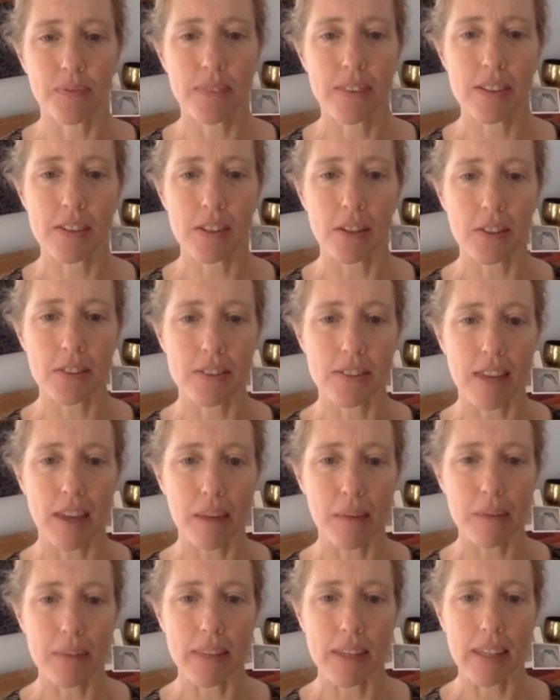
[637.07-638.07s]
So
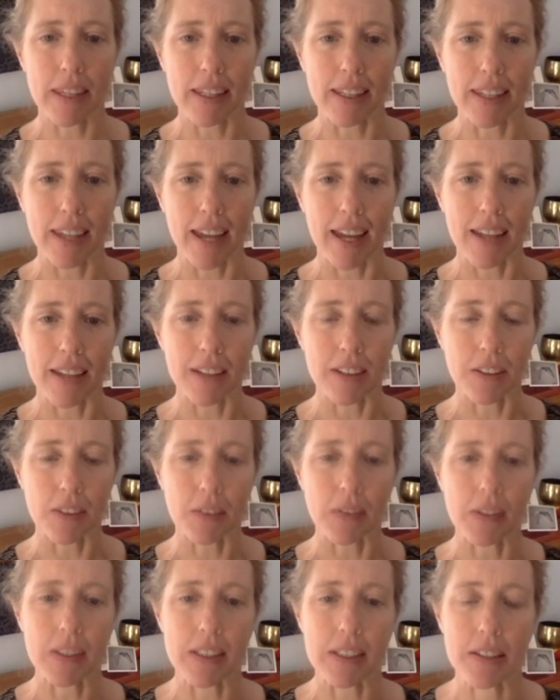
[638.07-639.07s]
same thing again, you're
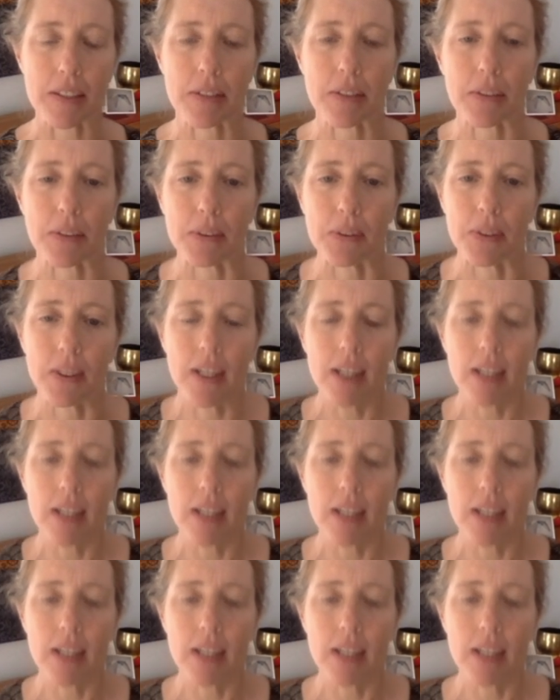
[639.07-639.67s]
going to